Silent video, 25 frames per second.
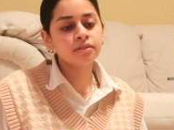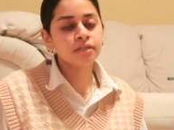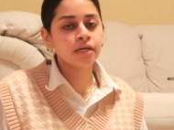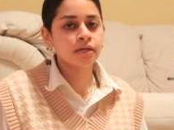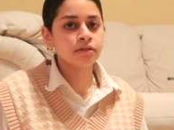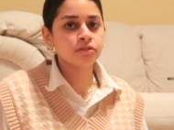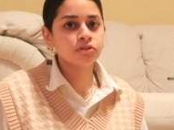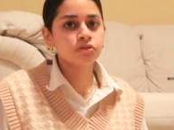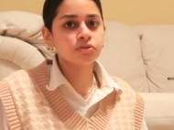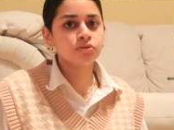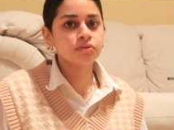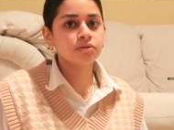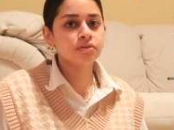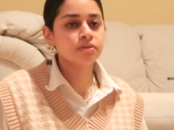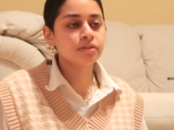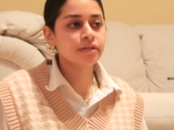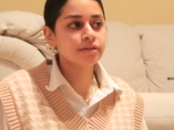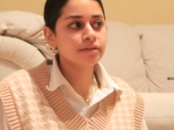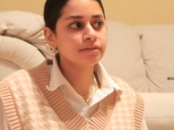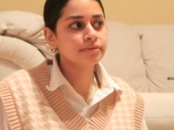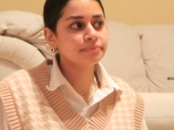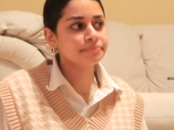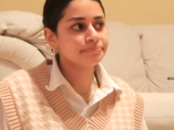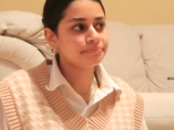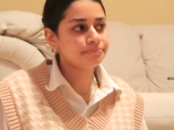of natural
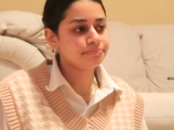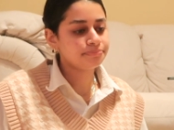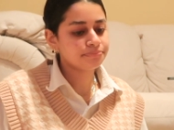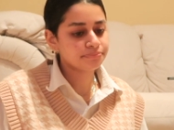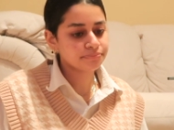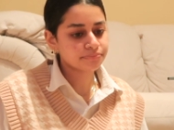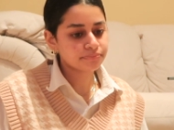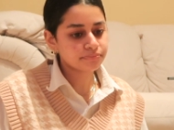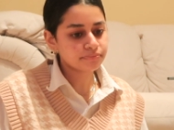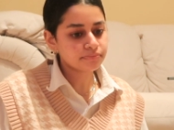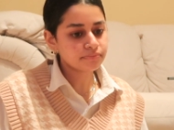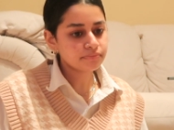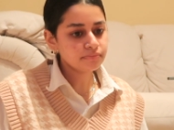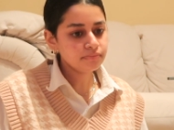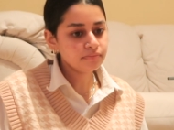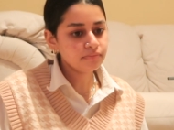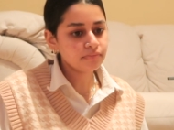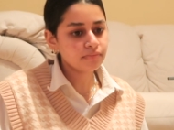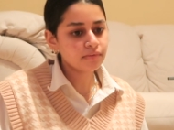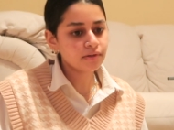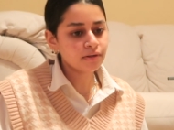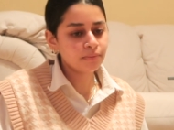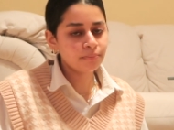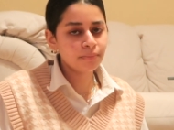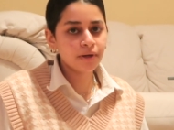light
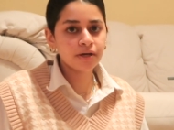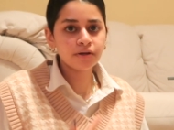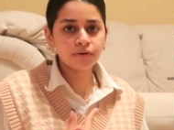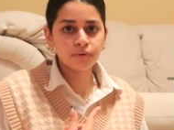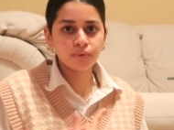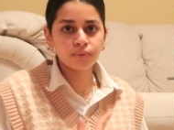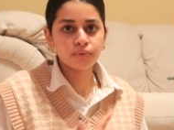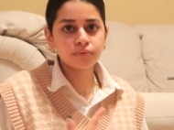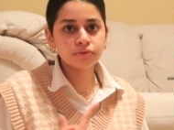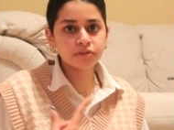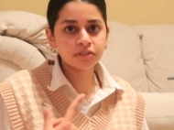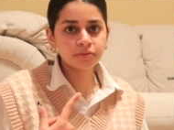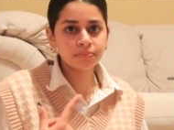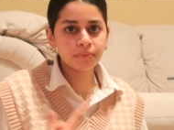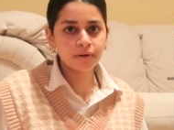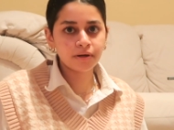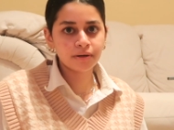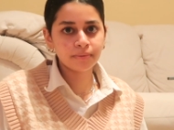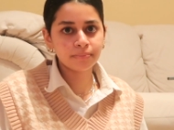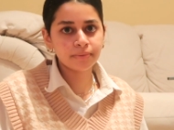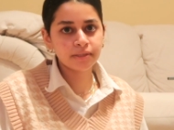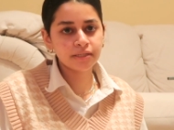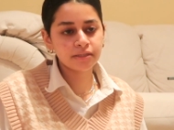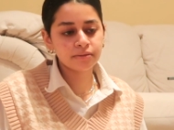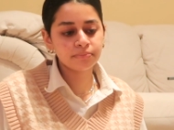my old
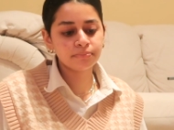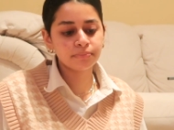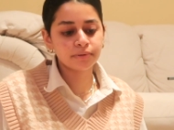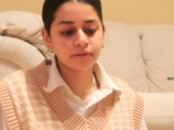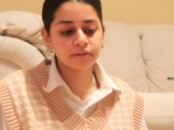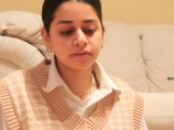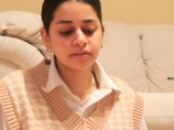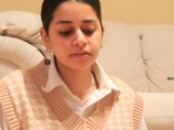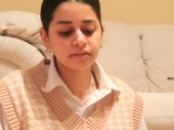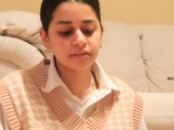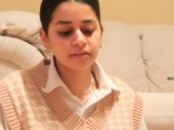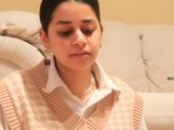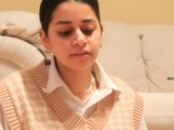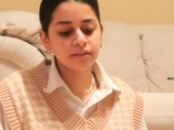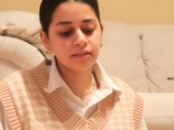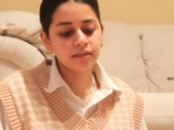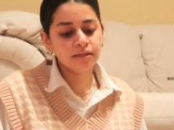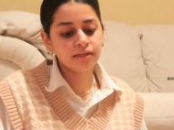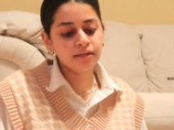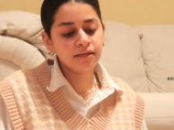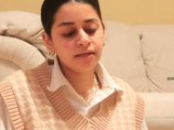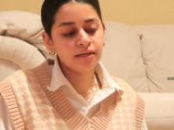apartment in berkeley